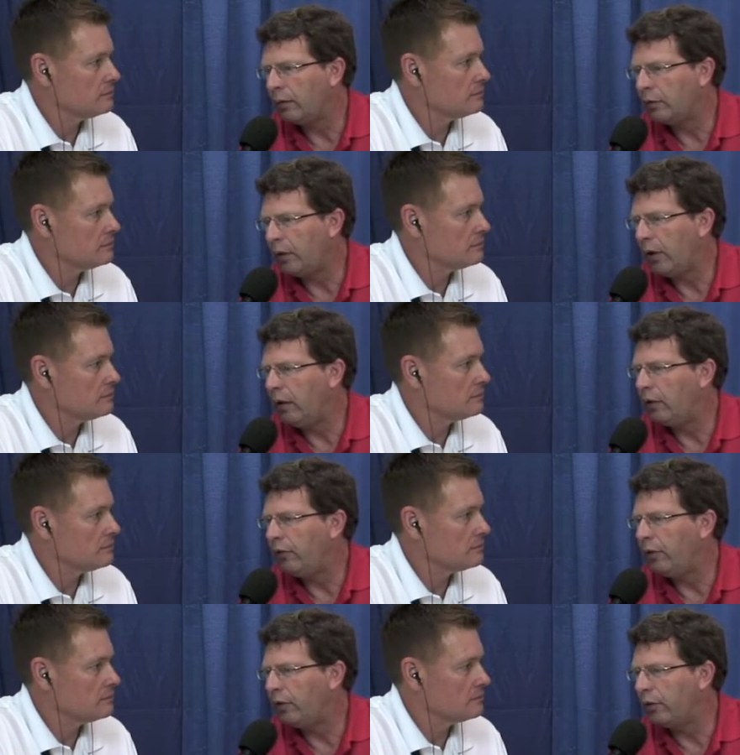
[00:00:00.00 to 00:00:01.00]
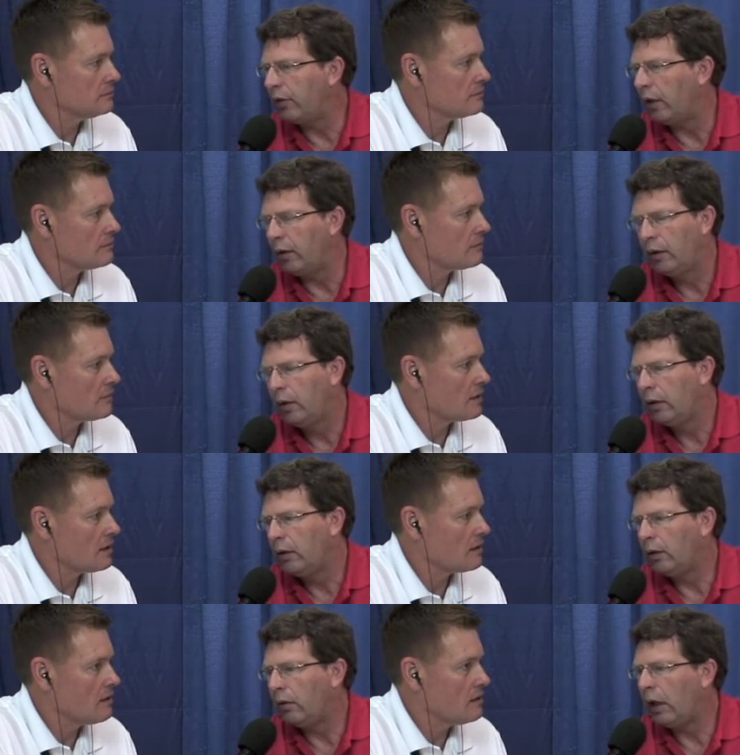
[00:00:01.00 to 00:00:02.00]
Speaker 1: train individuals on you
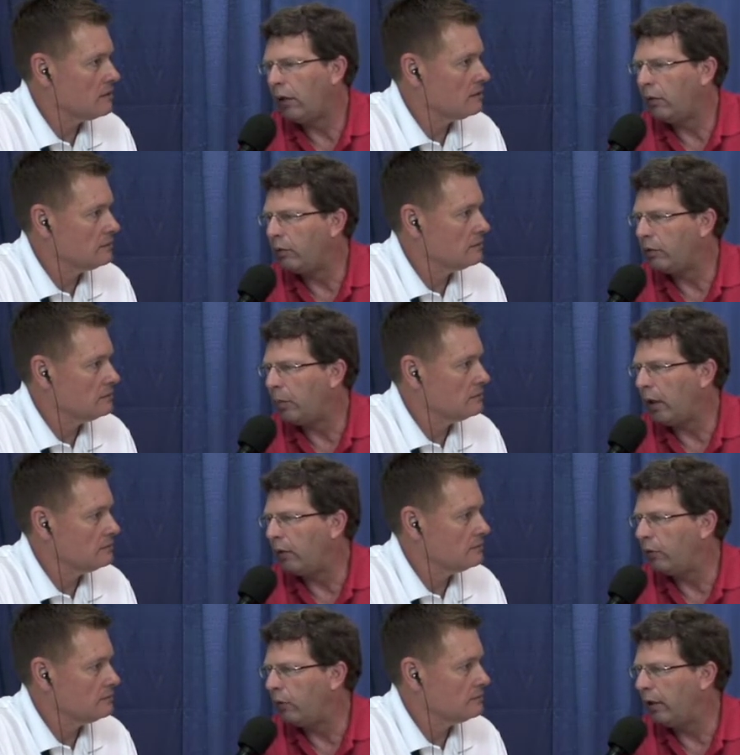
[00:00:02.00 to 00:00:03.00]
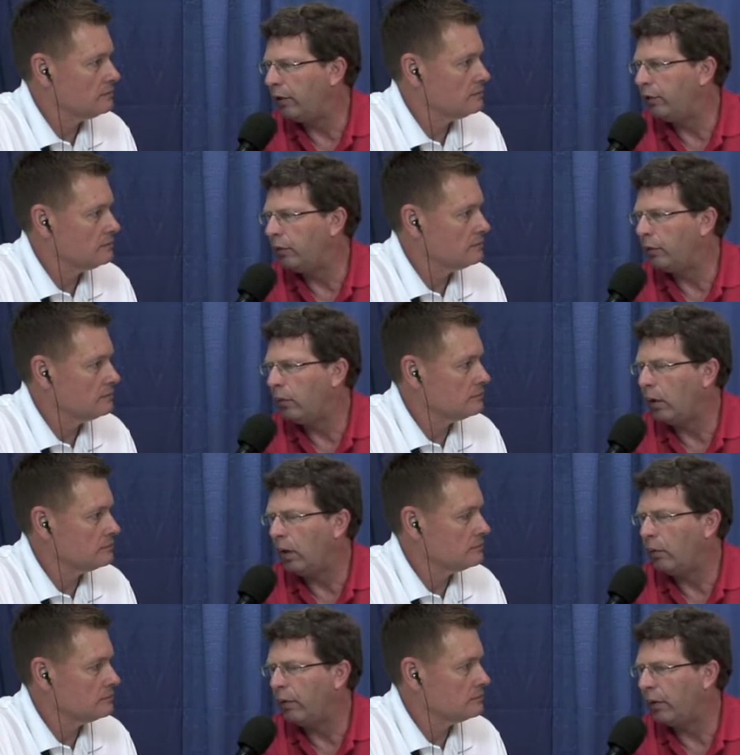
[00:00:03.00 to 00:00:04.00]
know, how to respond to an issue
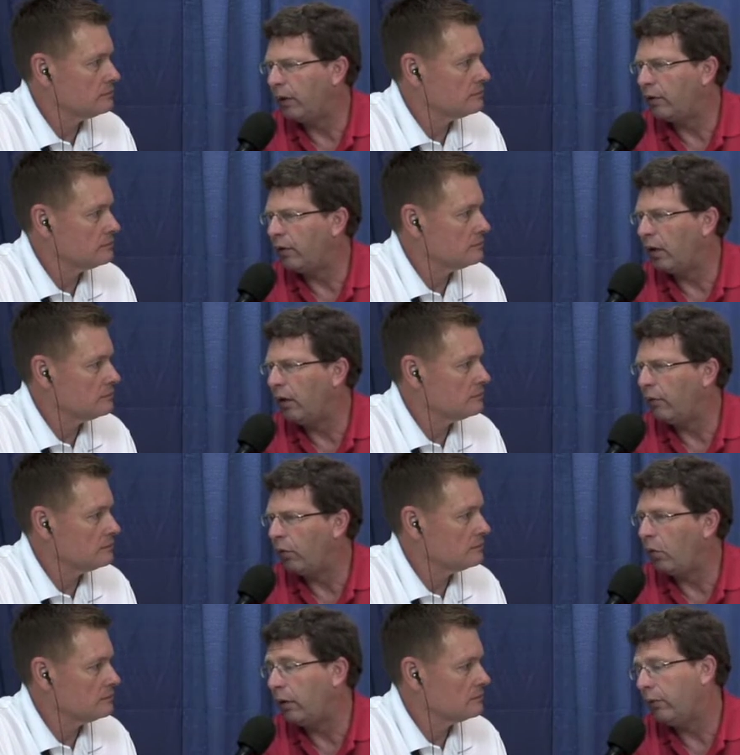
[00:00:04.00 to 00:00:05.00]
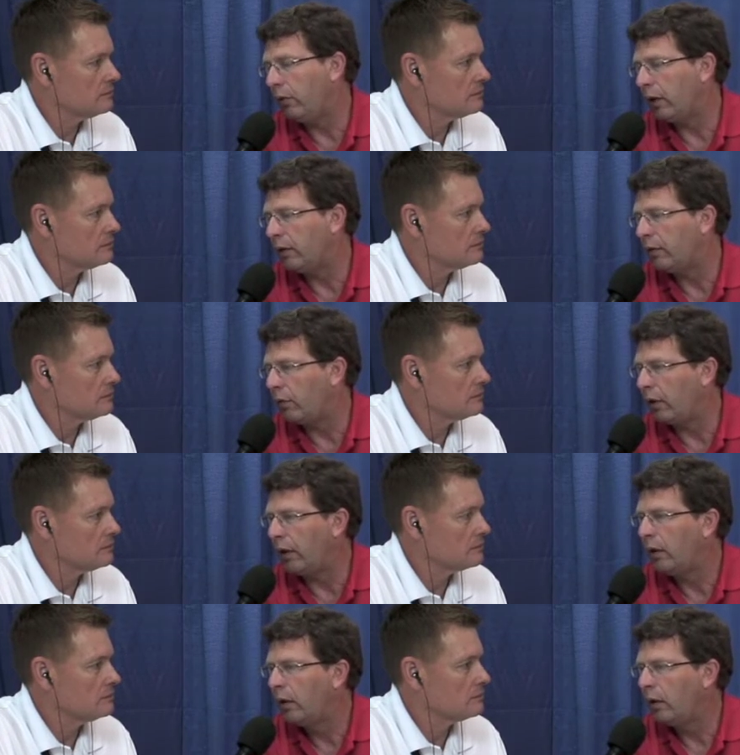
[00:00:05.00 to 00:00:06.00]
uh, with legislative or even regulatory
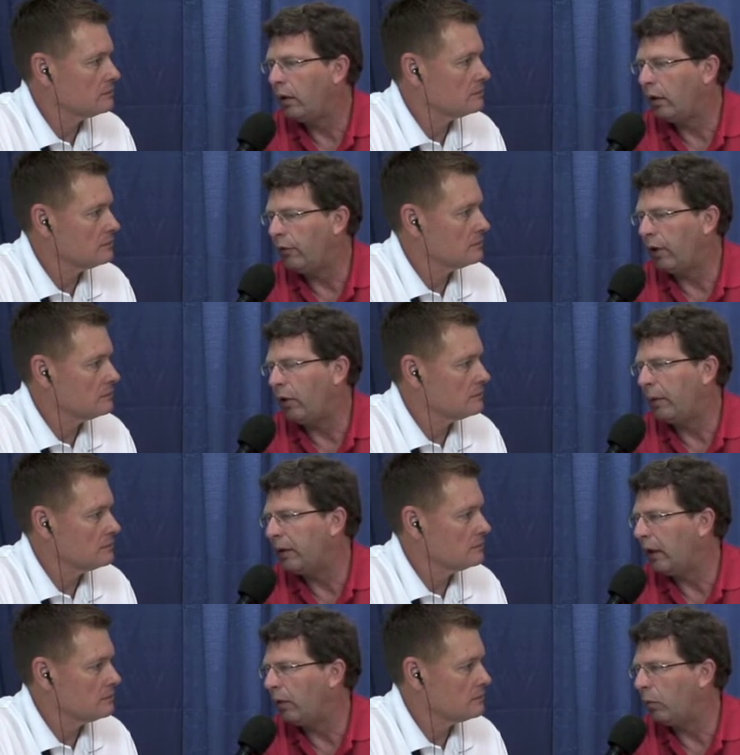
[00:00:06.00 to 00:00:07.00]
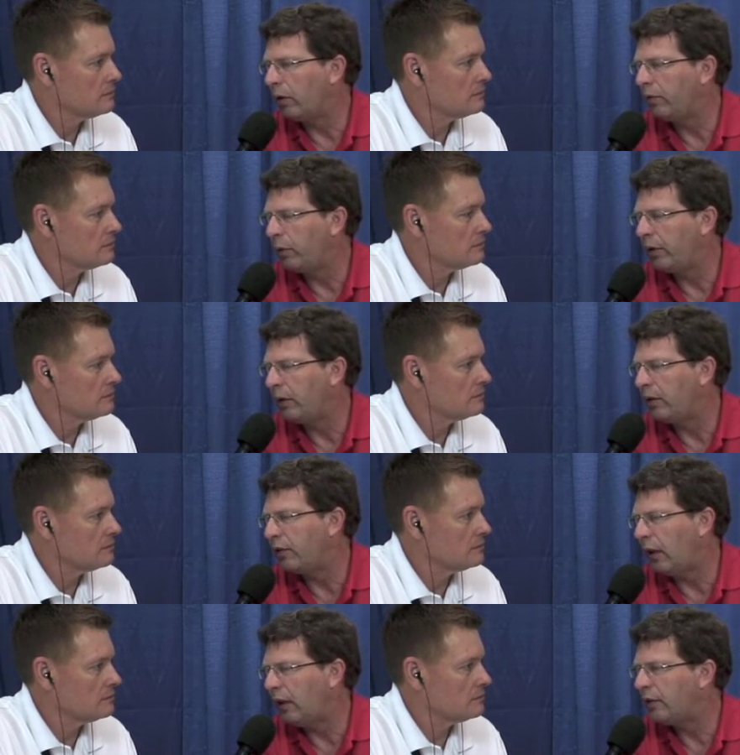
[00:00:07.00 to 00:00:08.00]
uh, environment, and it works within the
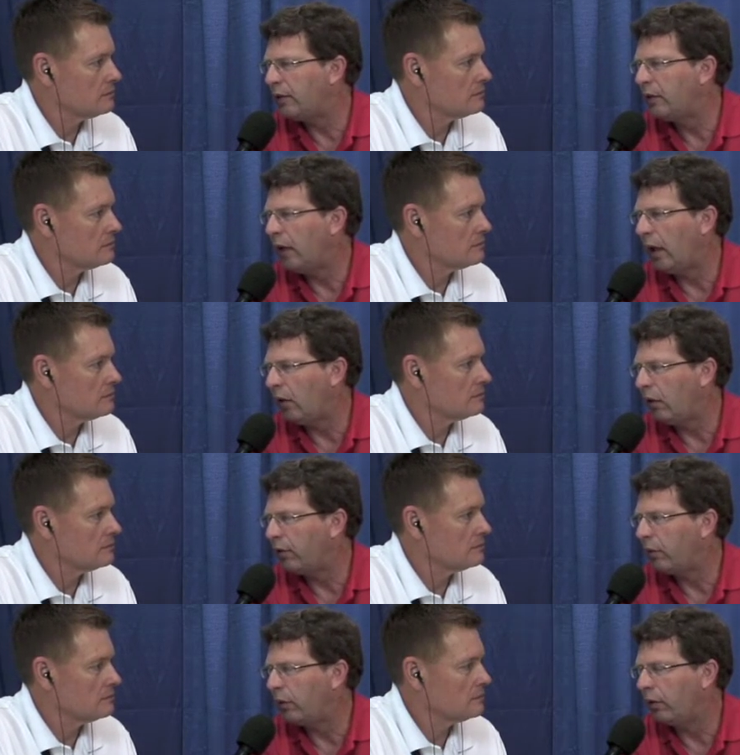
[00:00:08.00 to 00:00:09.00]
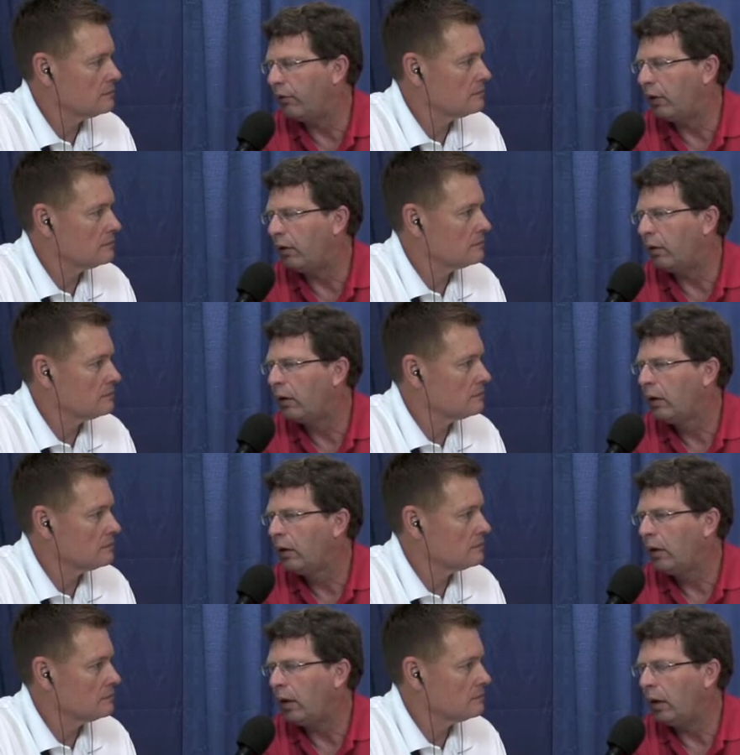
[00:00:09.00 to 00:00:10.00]
states and also with the federal.
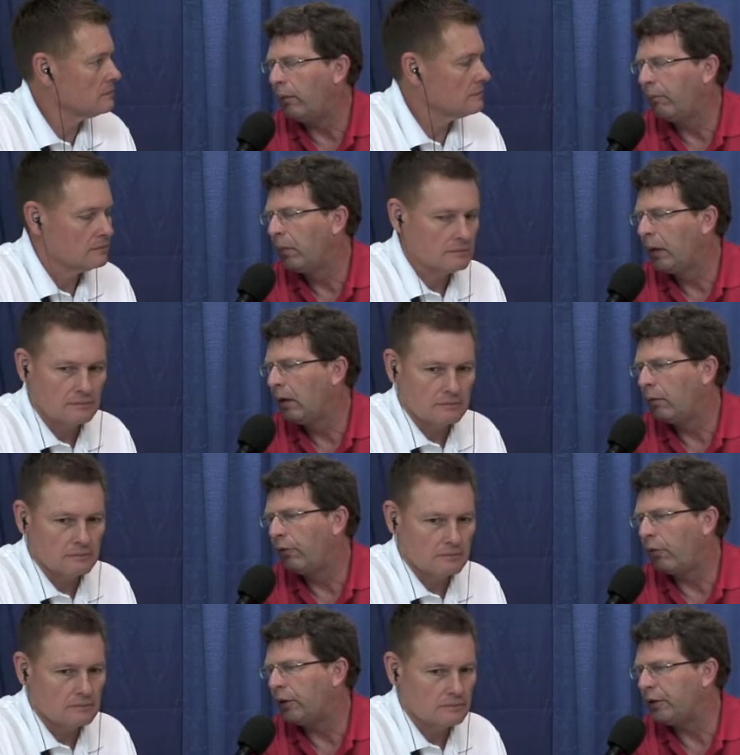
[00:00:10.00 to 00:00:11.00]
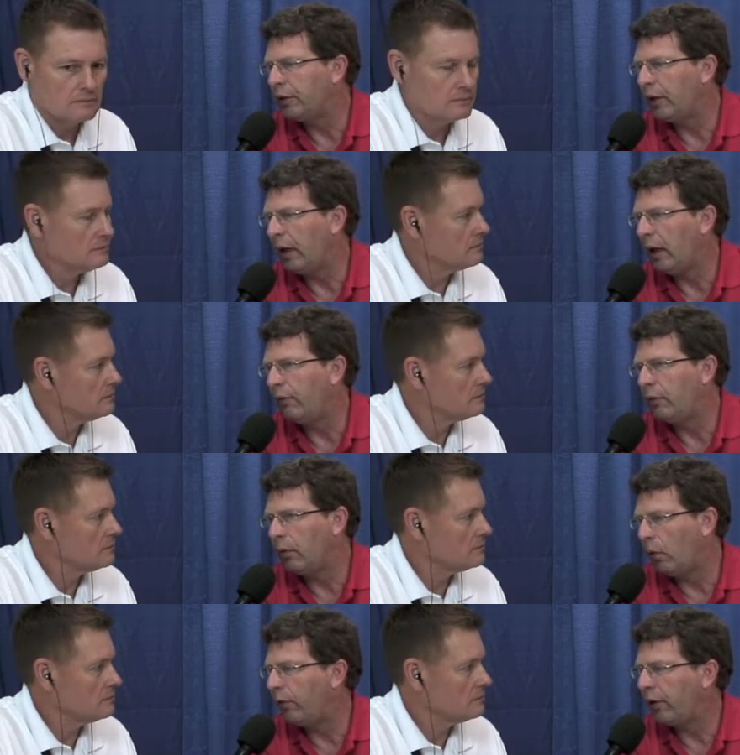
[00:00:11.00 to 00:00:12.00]
Um, we're fortunate to have
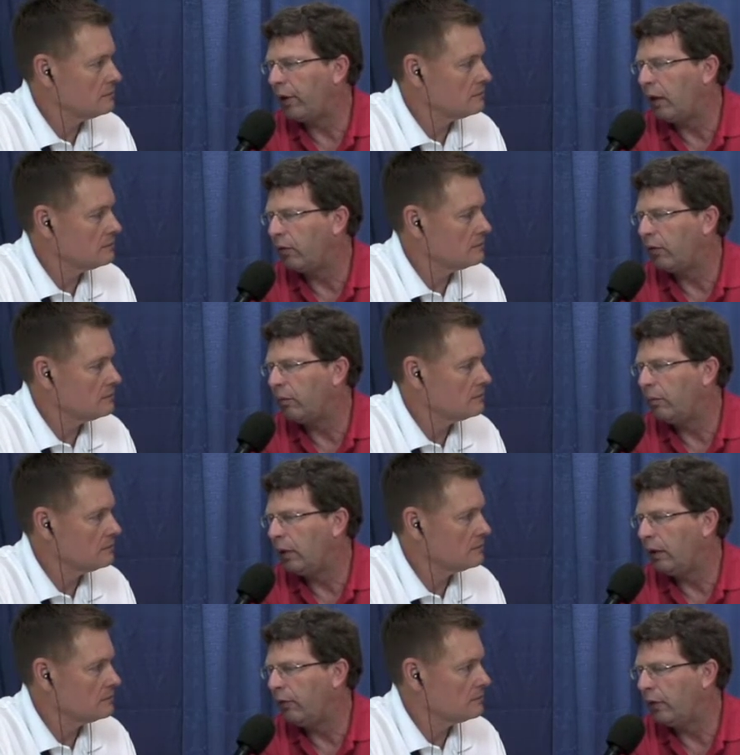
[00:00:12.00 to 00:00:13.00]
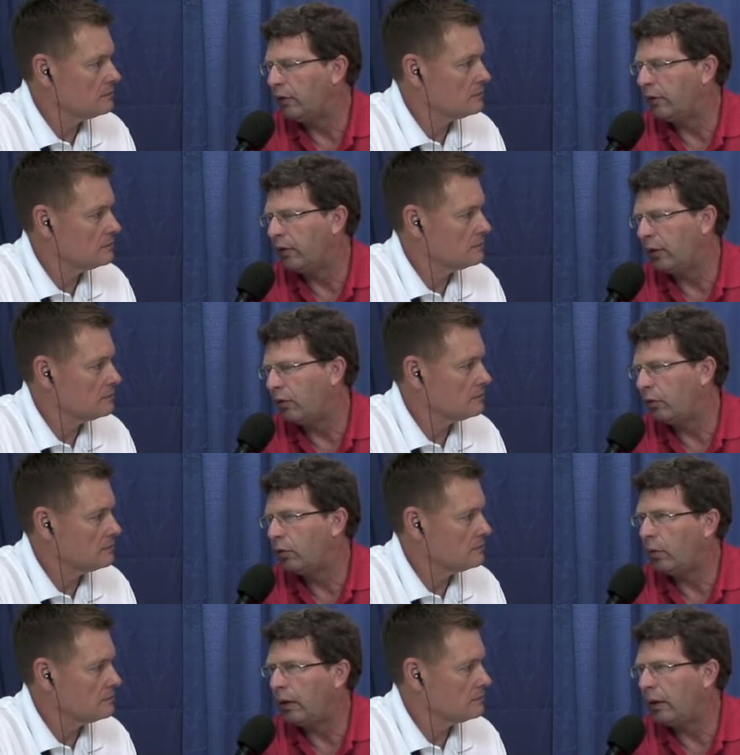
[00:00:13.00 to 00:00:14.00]
over a thousand individuals in
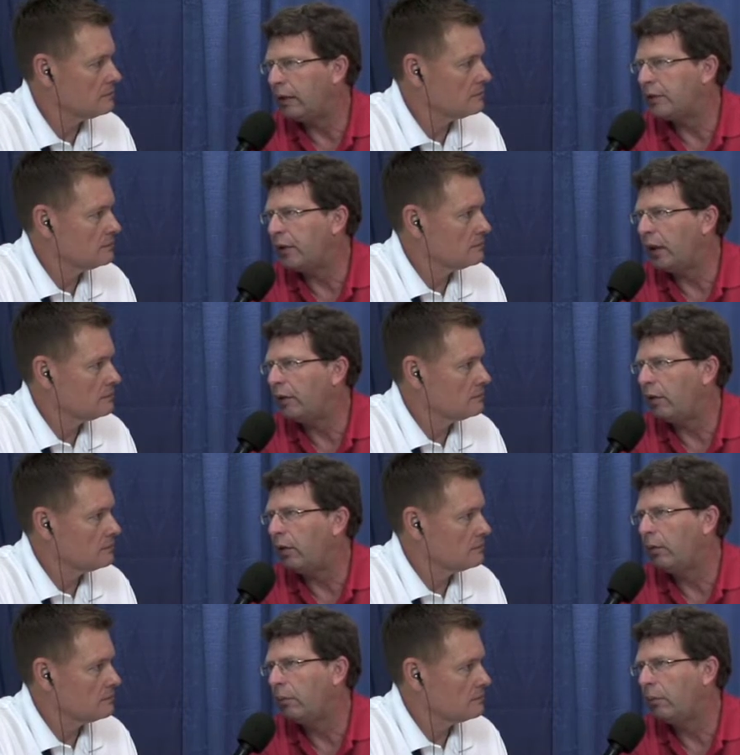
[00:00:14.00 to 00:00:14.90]
29 states, or